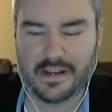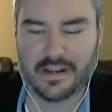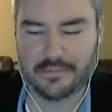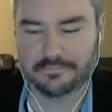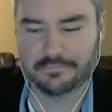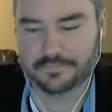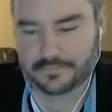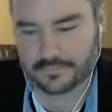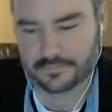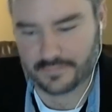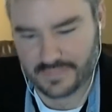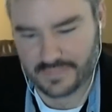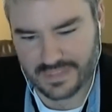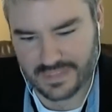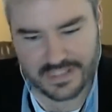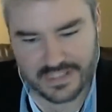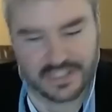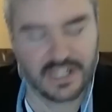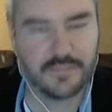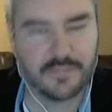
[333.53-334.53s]
and
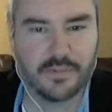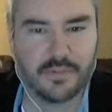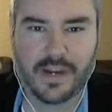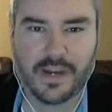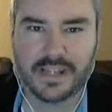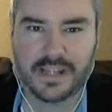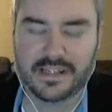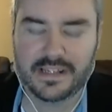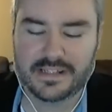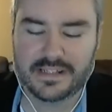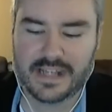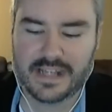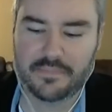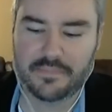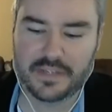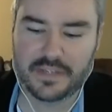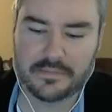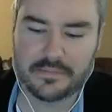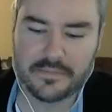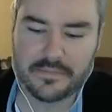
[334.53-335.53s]
it's going to be widely
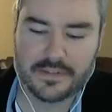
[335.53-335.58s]
adopted?